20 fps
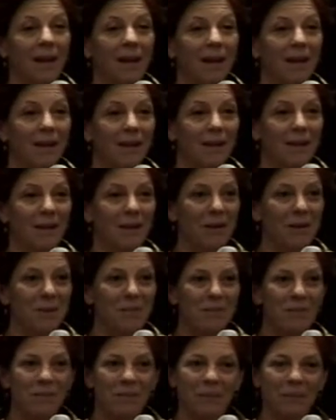And
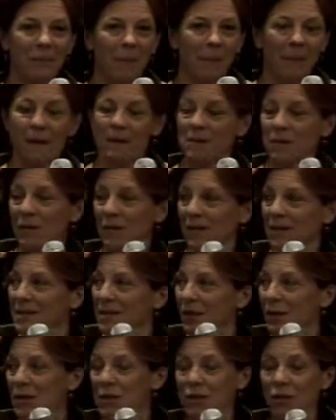um, so that's
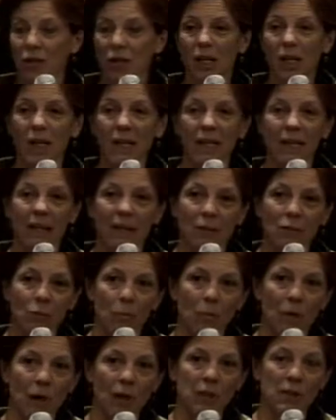how I started. And the
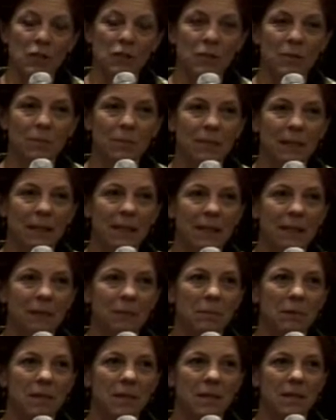anthropology played in
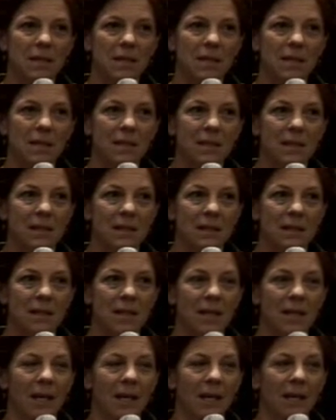because it is
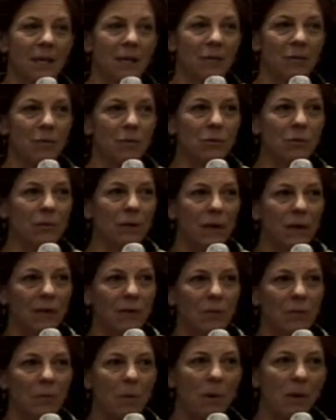through
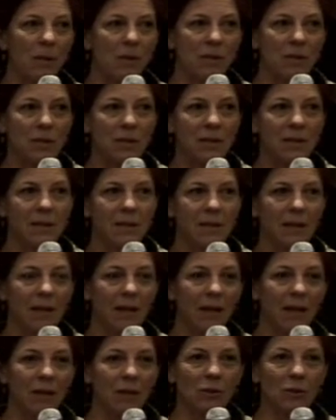anthropology that
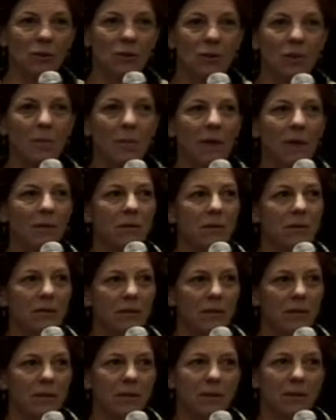I learned about
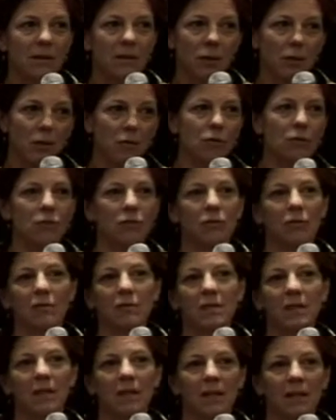different
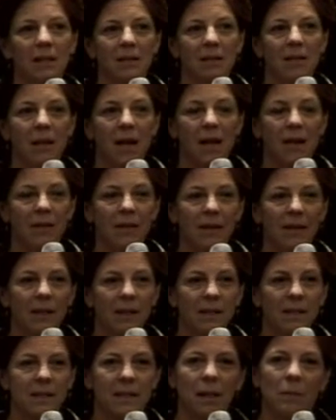cultures, and I think
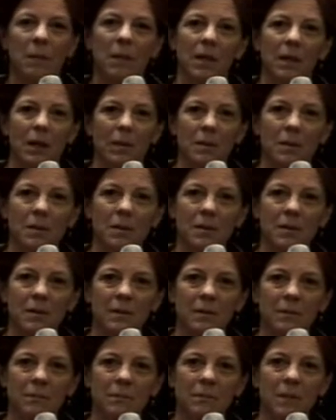it set me up to
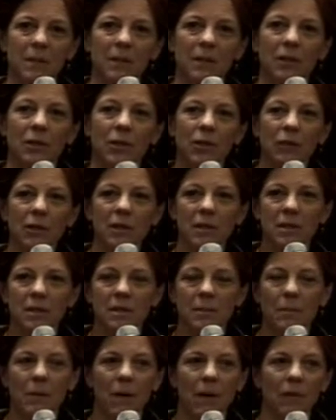be curious
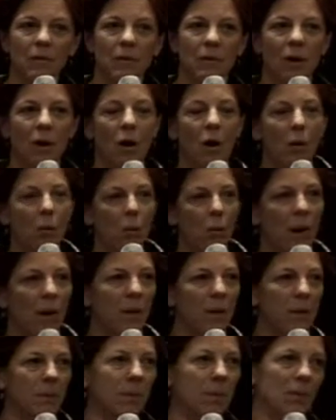about why
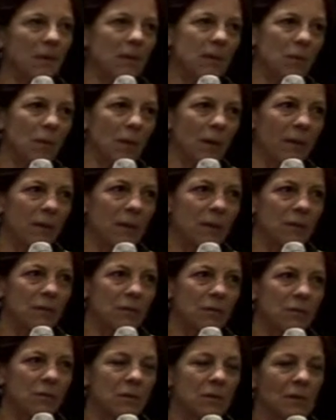people eat the way they
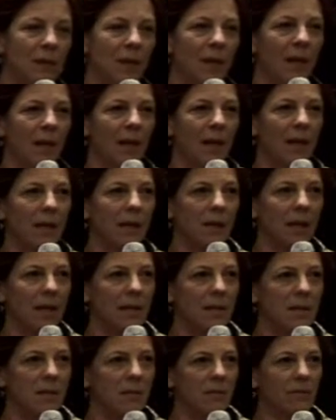do and
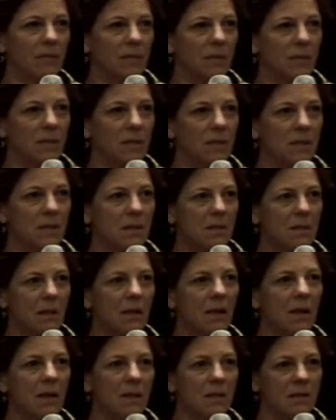has influenced the
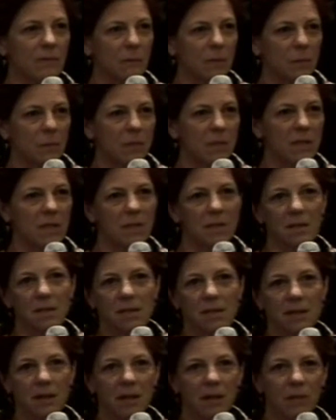kinds of cuisines
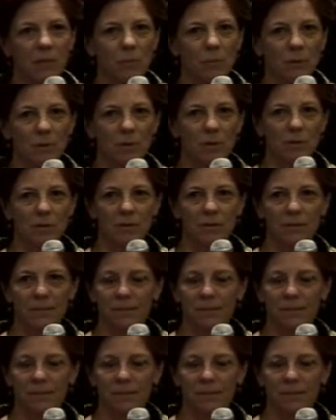that I've pursued.